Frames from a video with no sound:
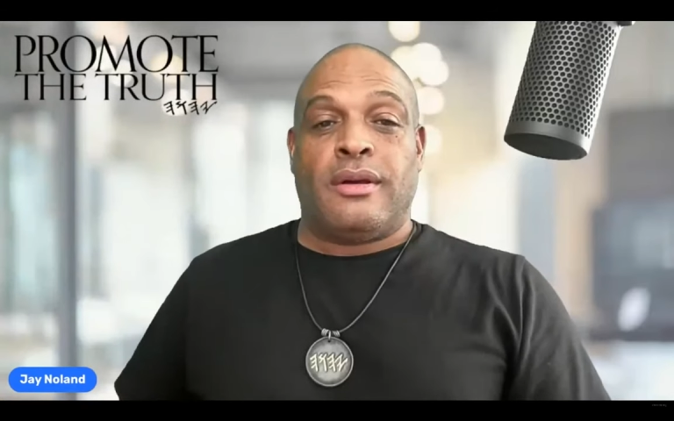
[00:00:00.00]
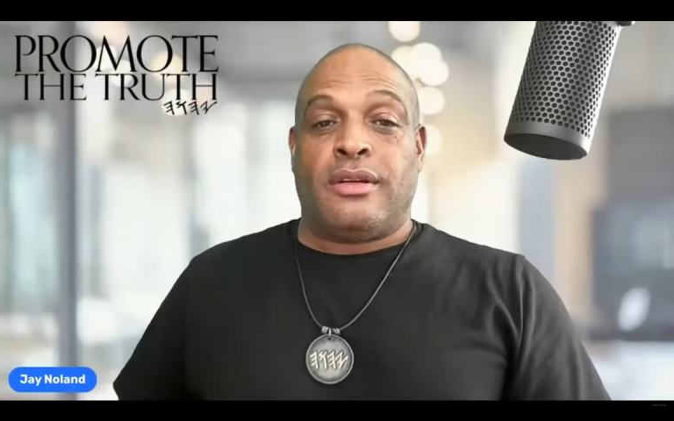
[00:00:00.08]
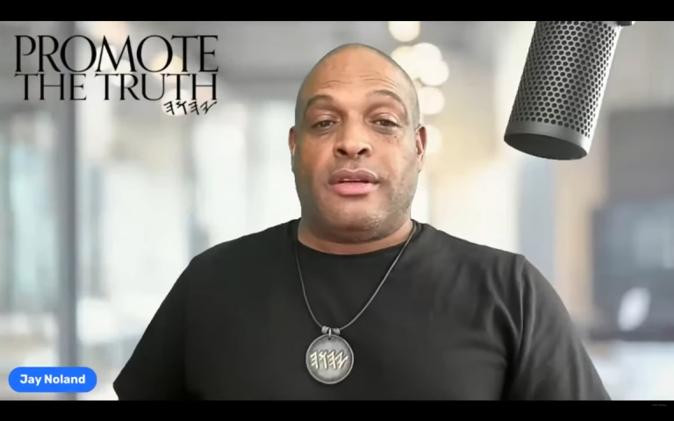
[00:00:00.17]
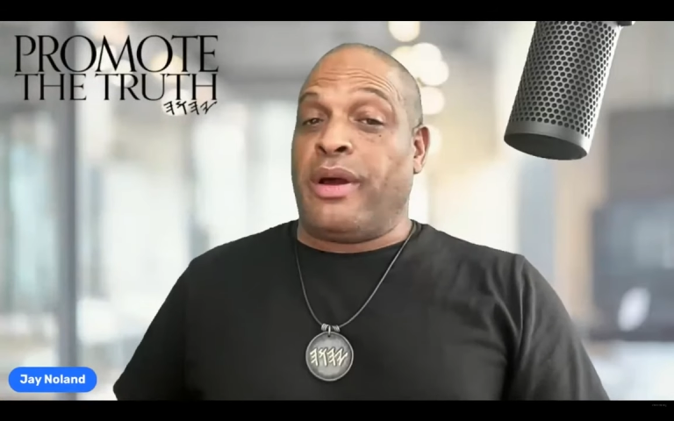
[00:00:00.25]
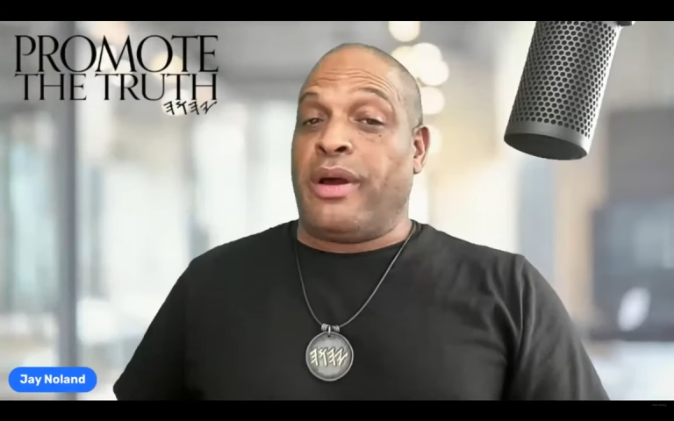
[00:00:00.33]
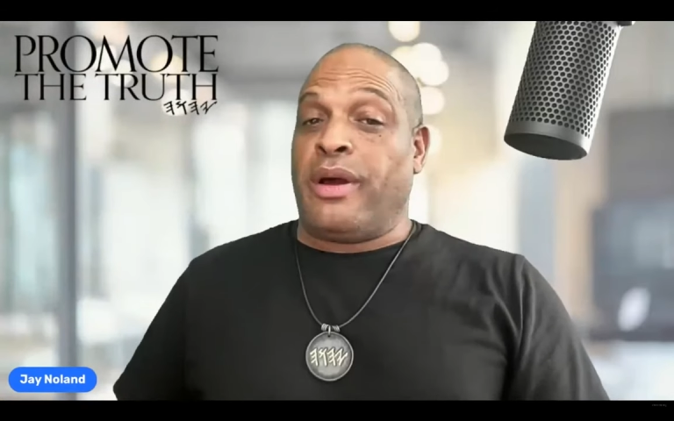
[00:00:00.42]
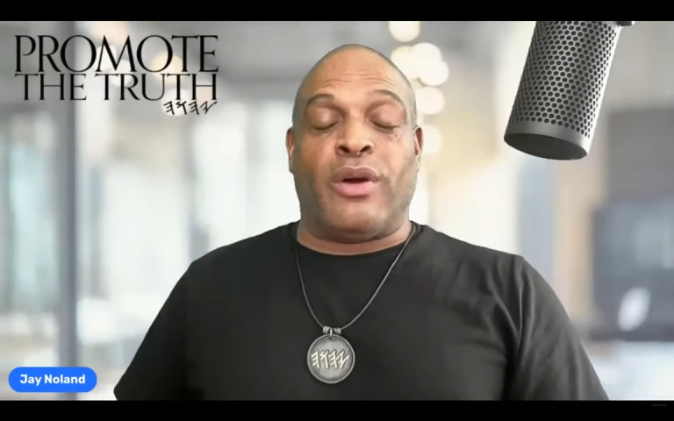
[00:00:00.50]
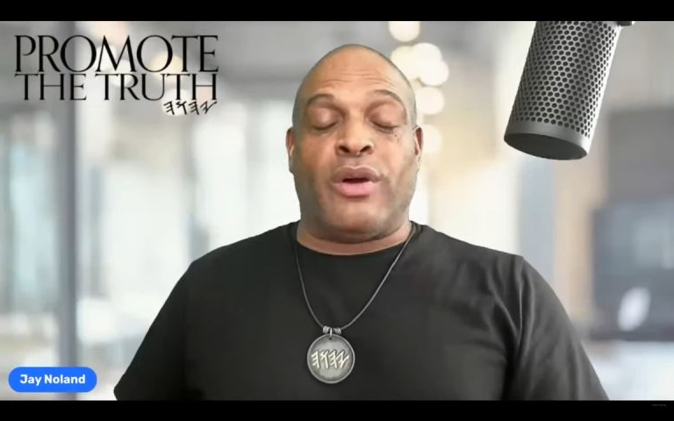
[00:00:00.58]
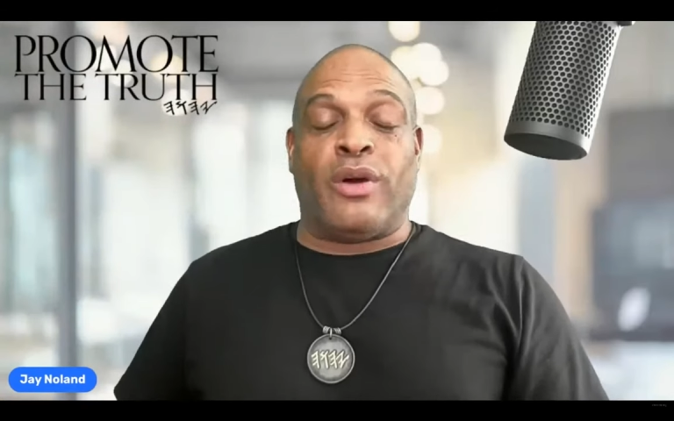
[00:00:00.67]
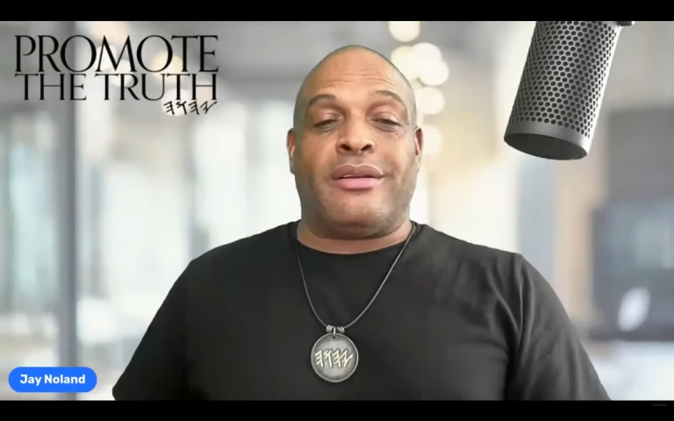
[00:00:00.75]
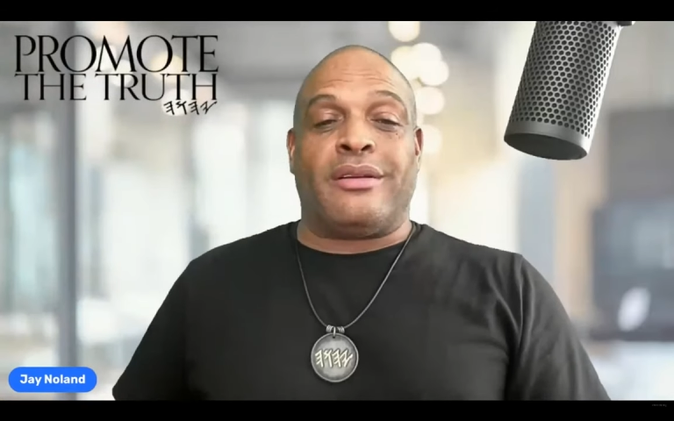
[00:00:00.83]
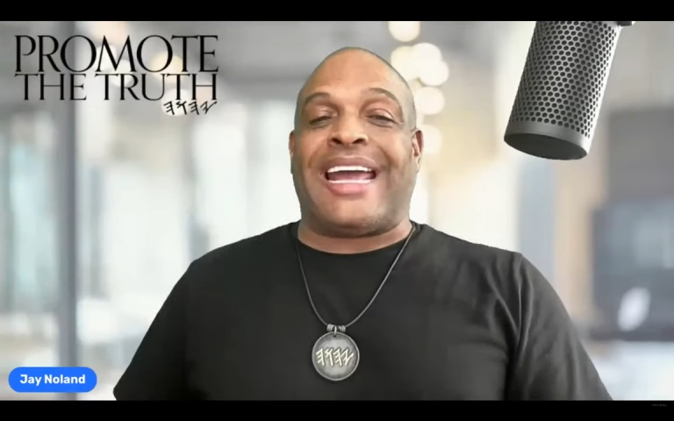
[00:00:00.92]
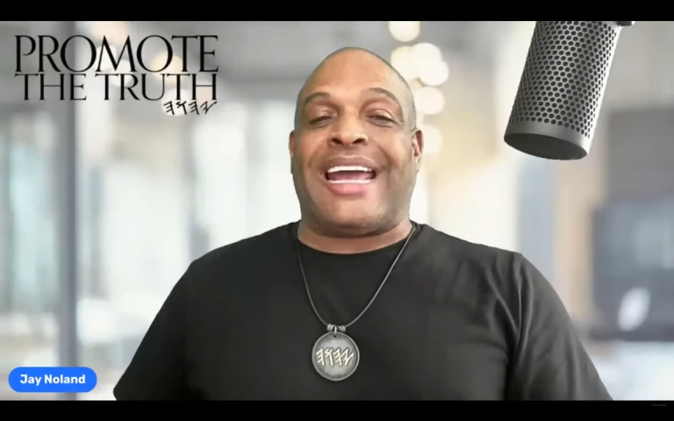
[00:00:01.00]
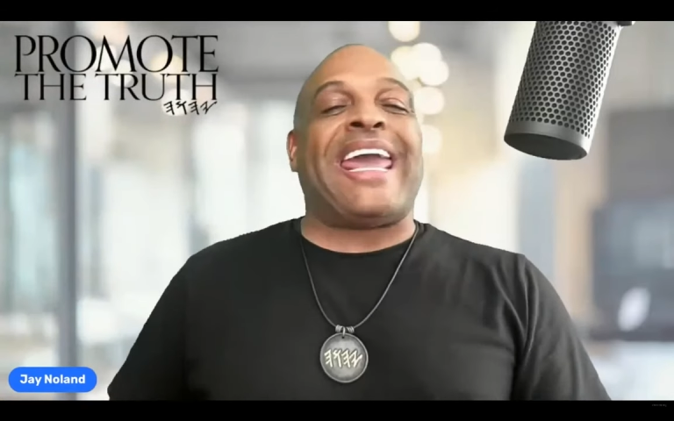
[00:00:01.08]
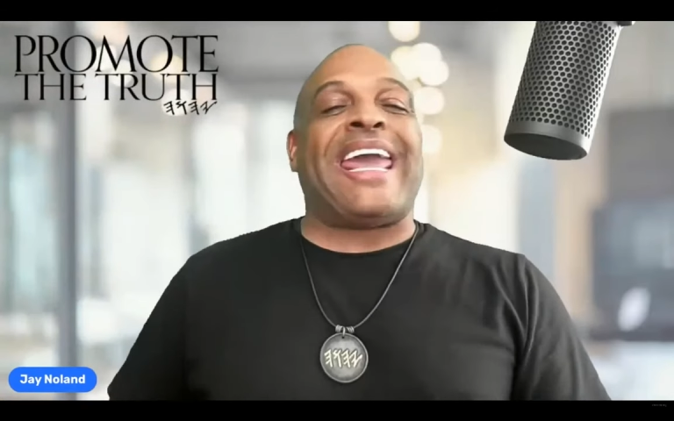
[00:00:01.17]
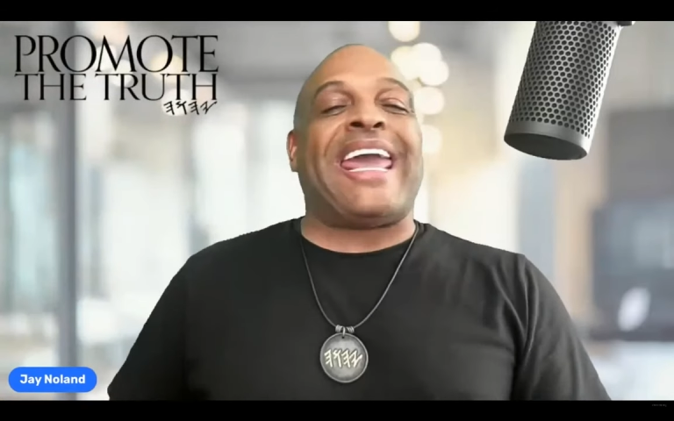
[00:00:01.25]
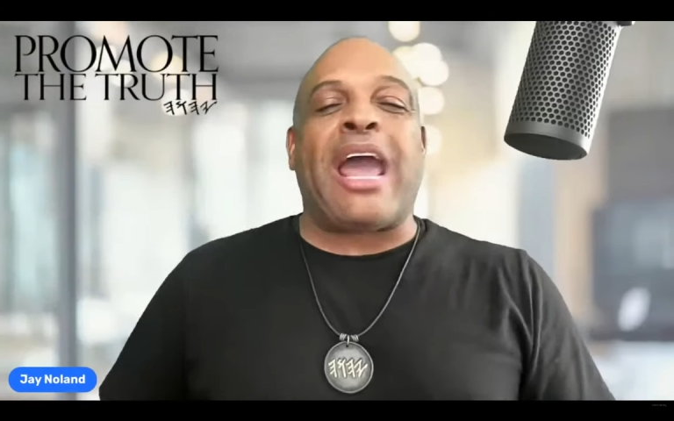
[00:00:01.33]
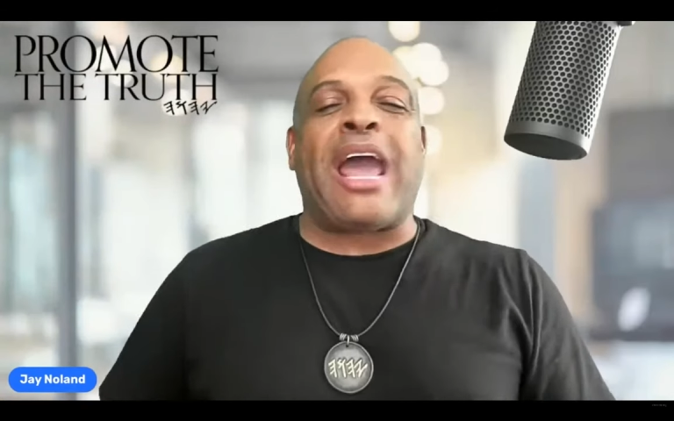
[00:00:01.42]
You better run. They
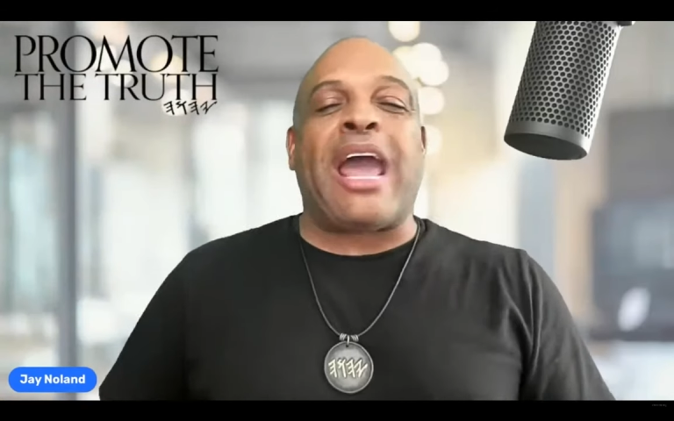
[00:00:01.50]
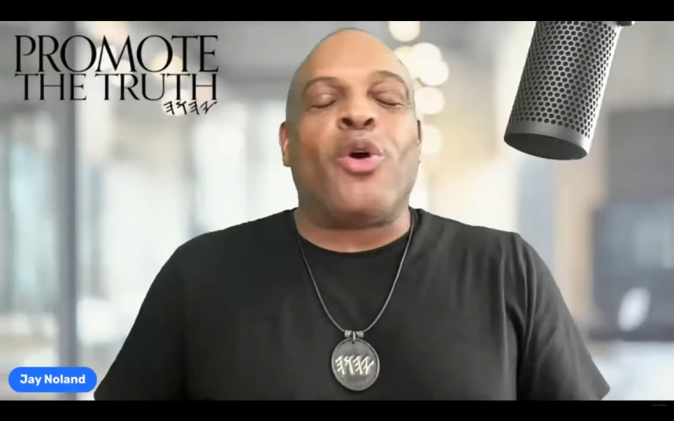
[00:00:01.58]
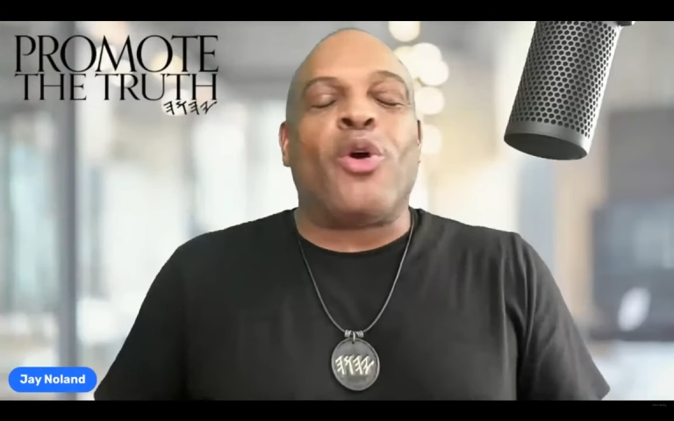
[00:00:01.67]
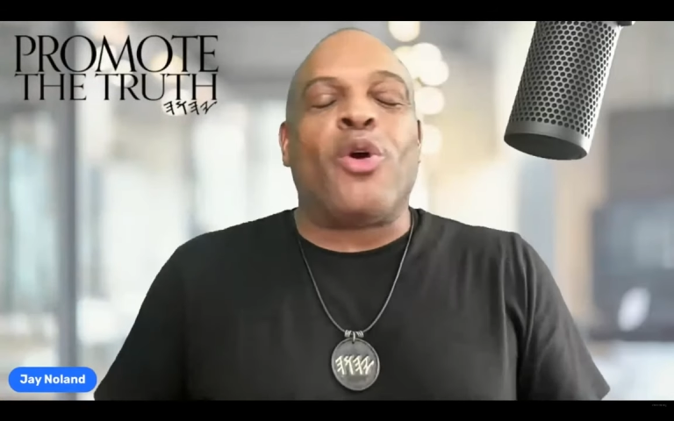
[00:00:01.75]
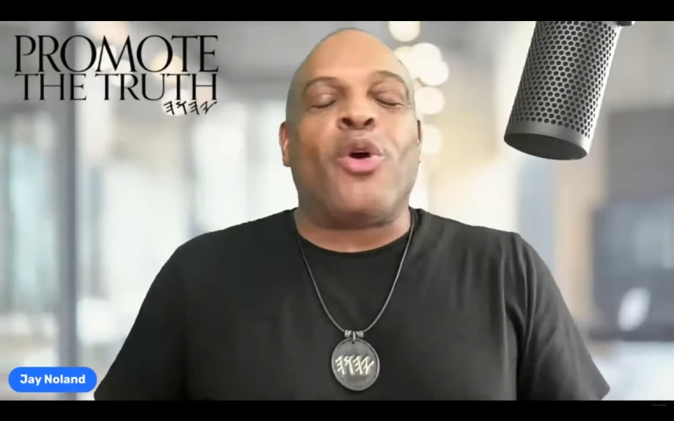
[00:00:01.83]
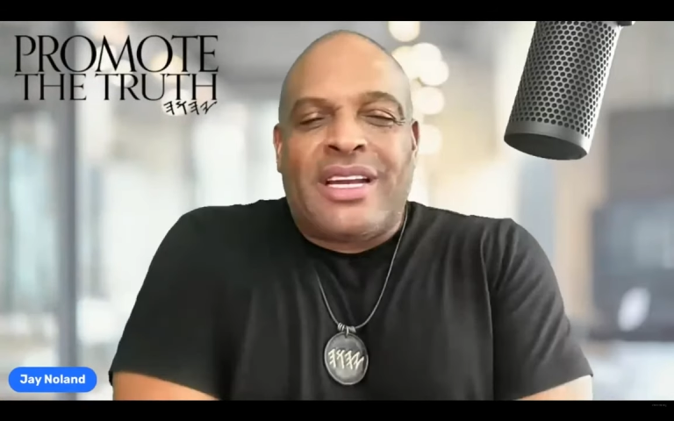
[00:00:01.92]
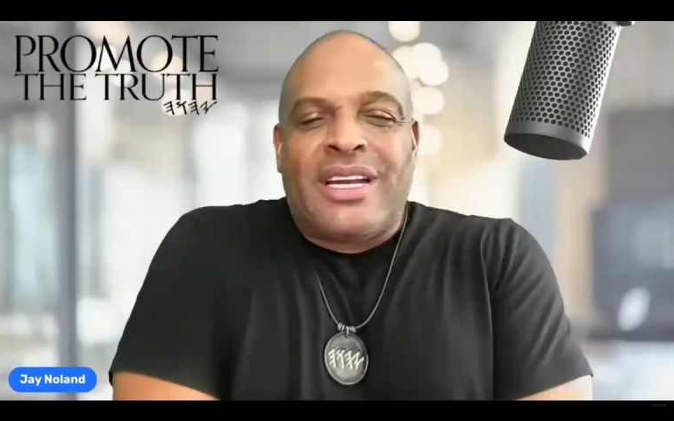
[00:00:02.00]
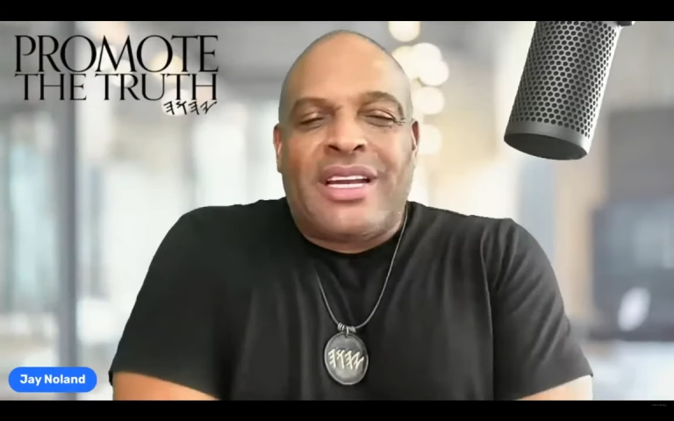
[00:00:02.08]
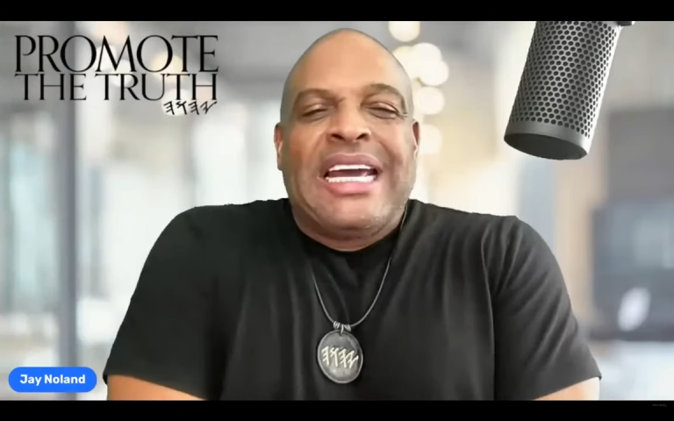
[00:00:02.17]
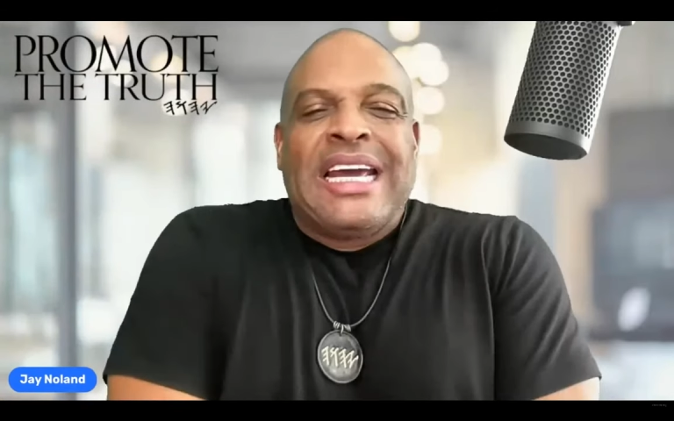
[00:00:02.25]
can't prove it.